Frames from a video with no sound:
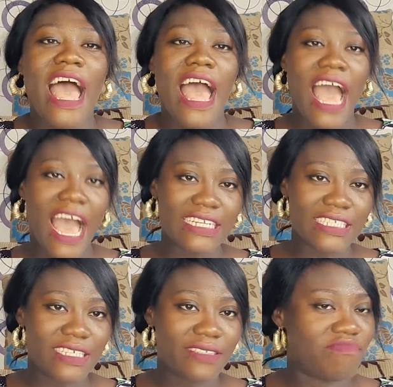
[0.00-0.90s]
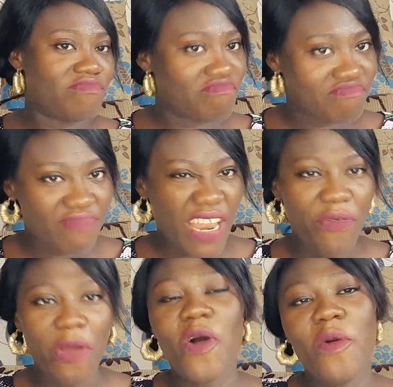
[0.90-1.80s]
and
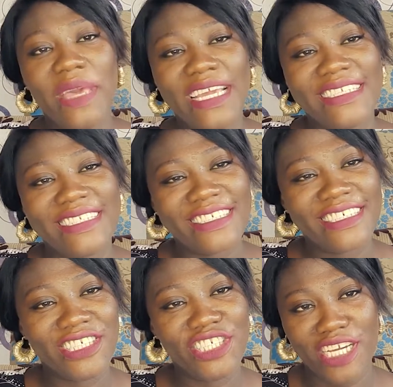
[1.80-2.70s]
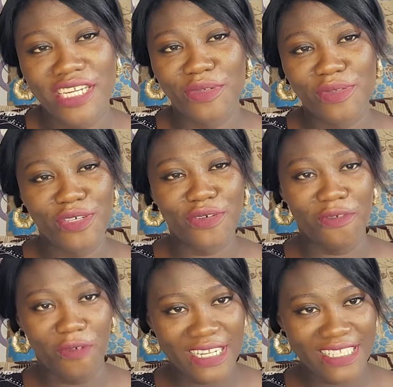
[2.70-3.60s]
recommend the channel to your
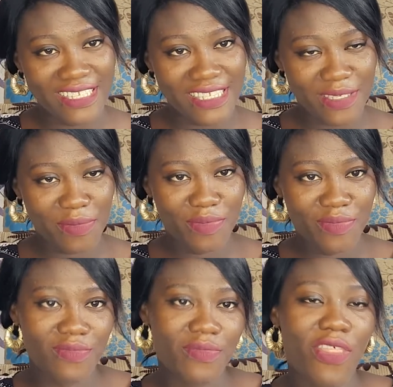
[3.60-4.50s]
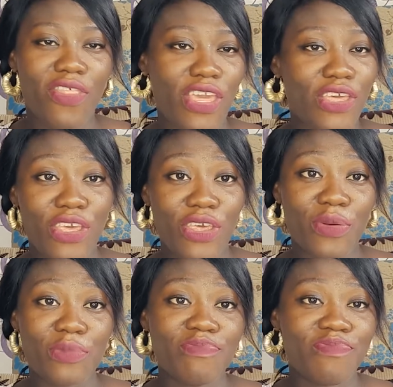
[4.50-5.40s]
friends. Thank you.